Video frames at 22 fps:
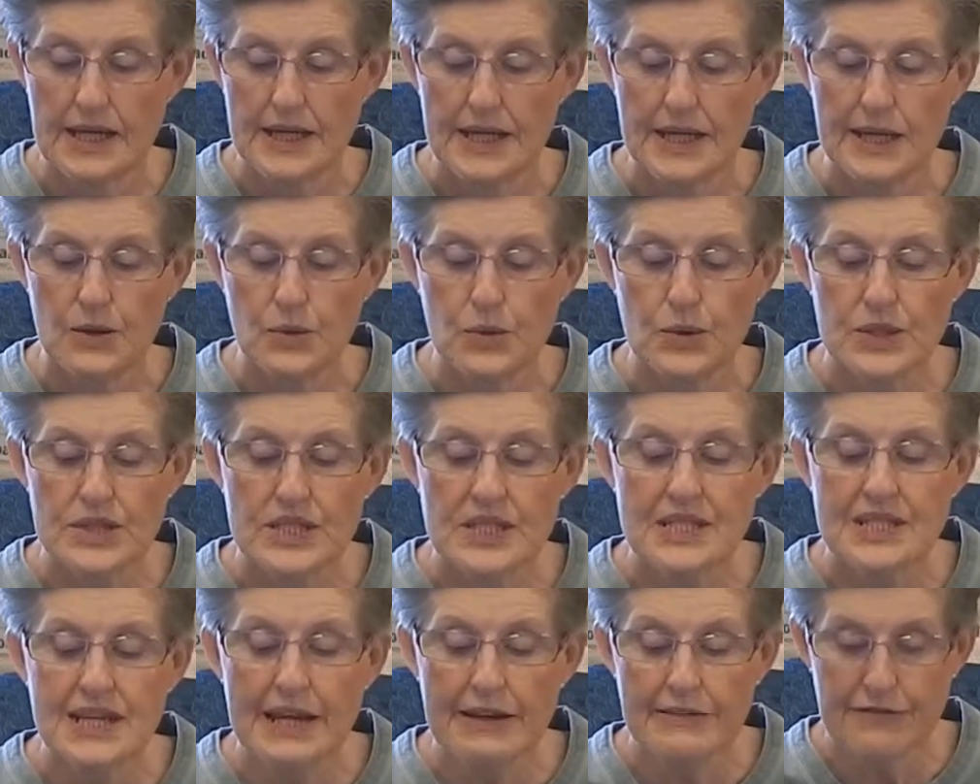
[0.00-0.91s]
It was
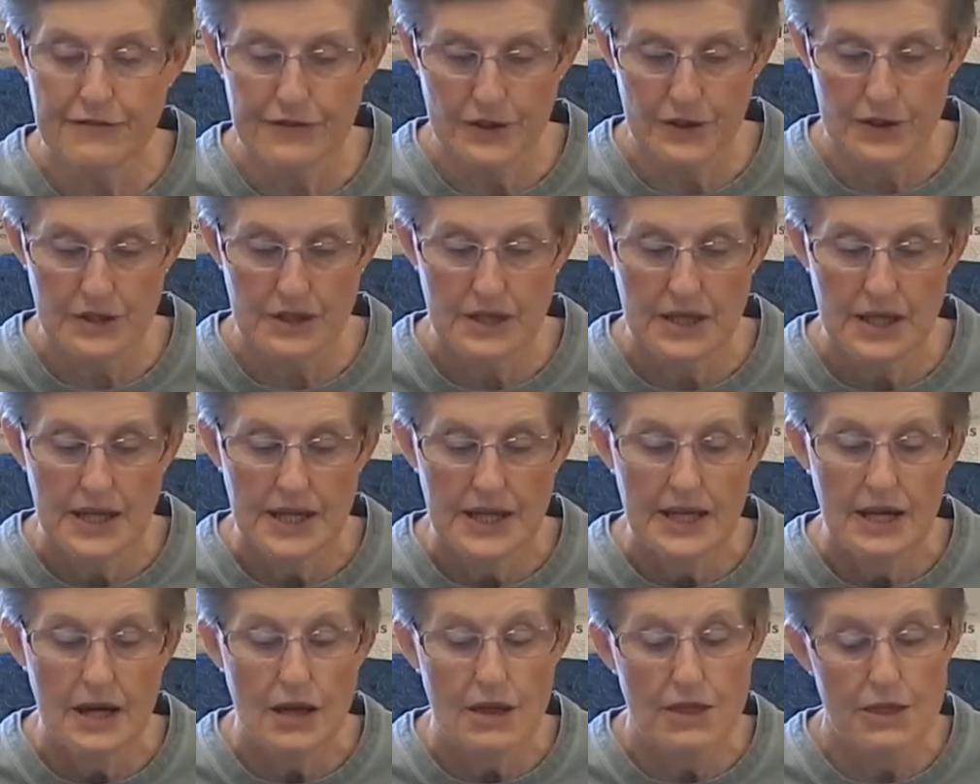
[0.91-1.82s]
safer,
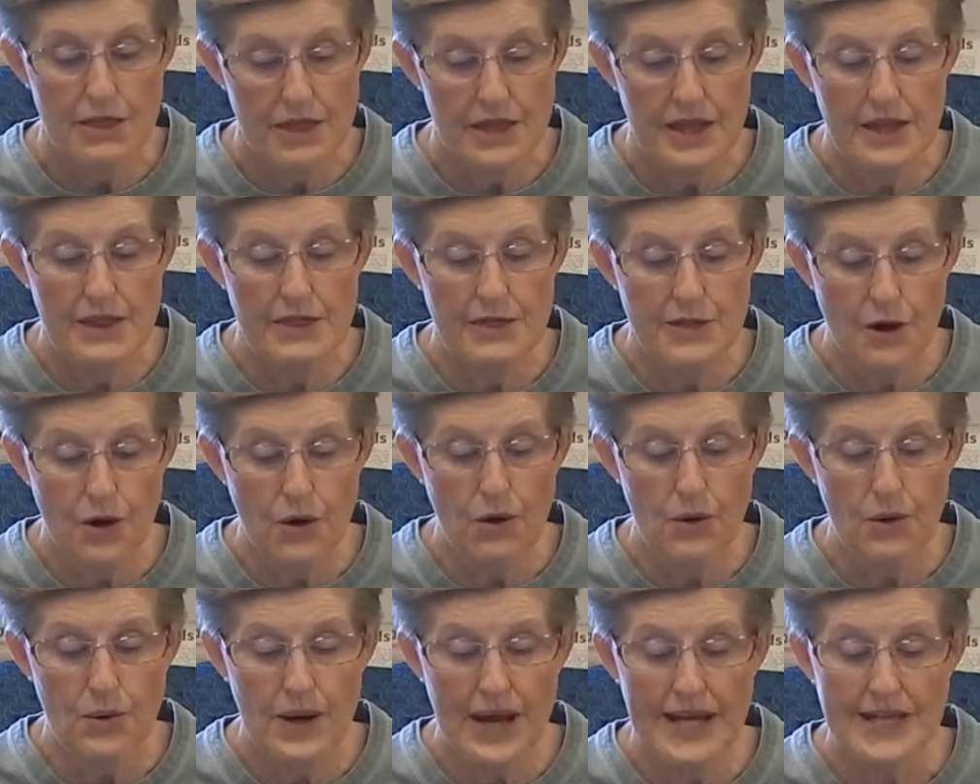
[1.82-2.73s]

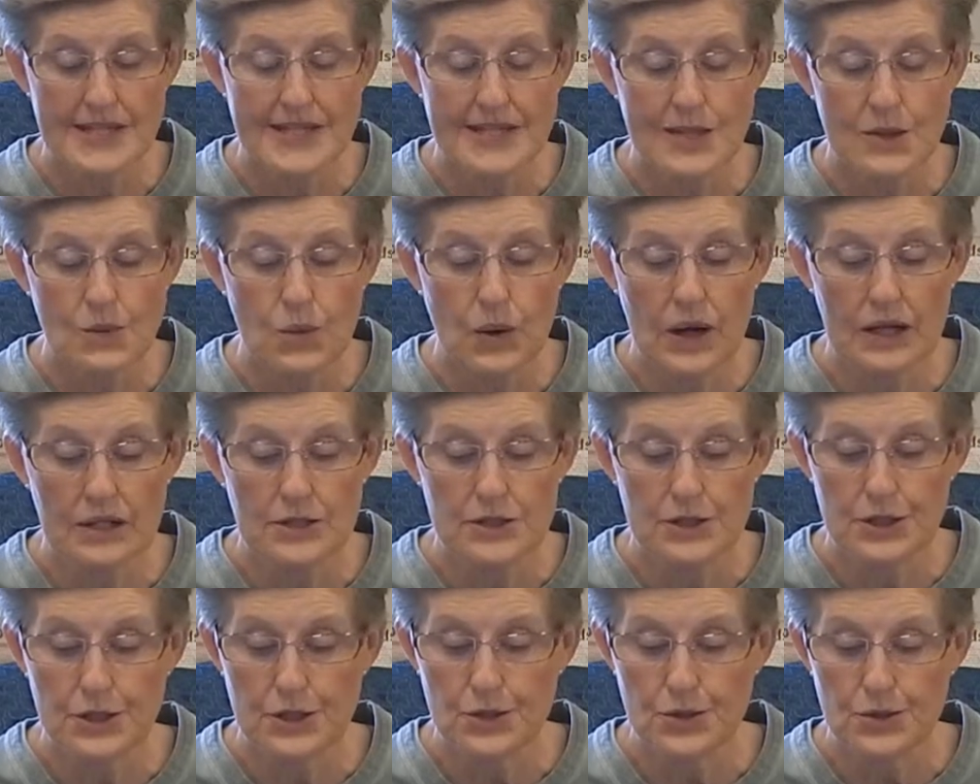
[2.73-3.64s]
though, as he well
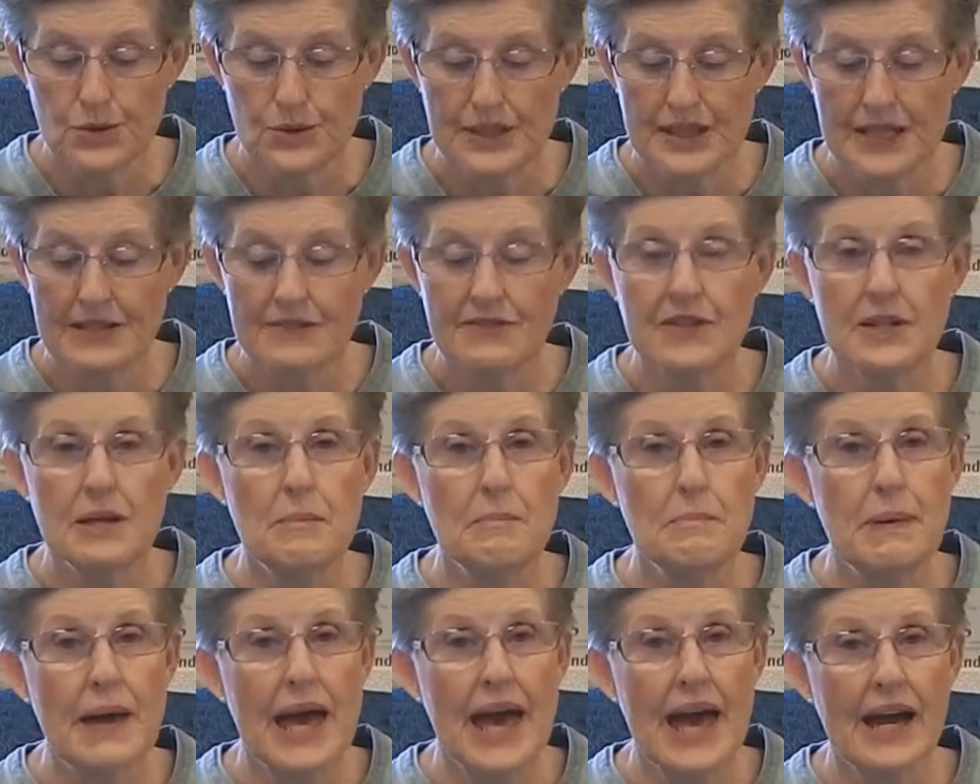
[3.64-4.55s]
knew, even a
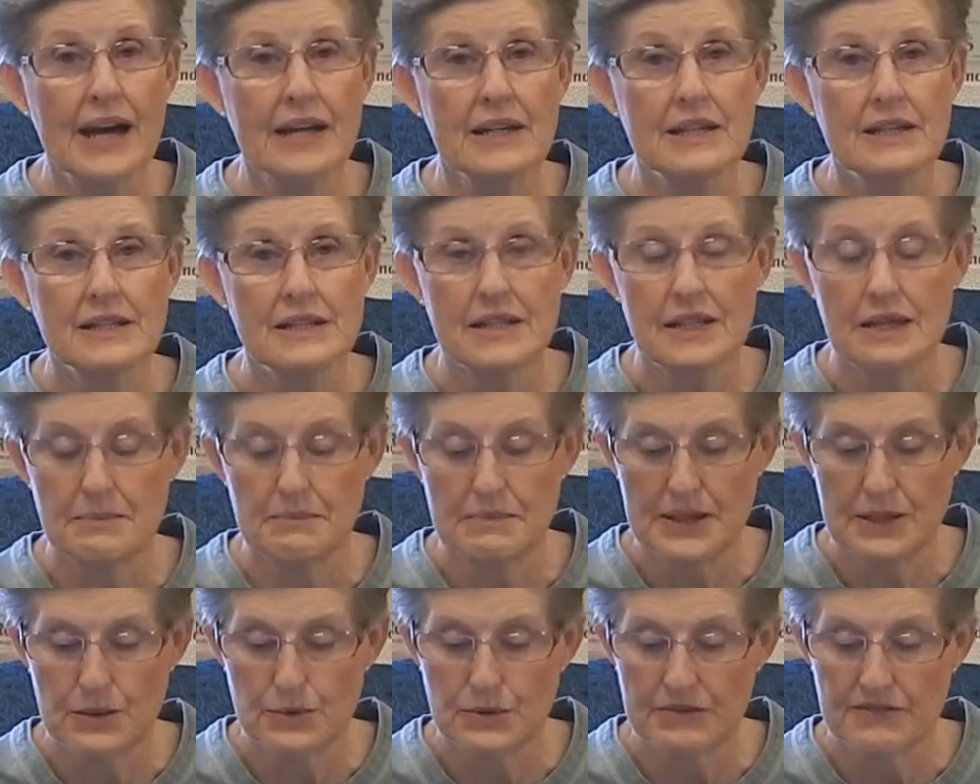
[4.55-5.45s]
back can
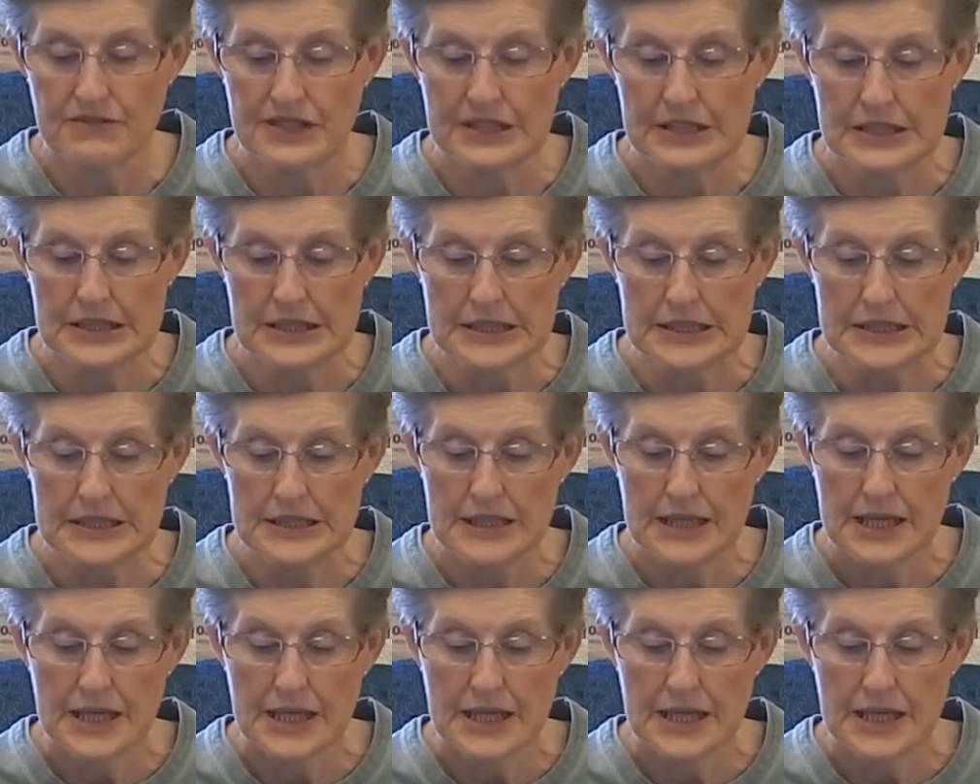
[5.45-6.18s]
be revealing.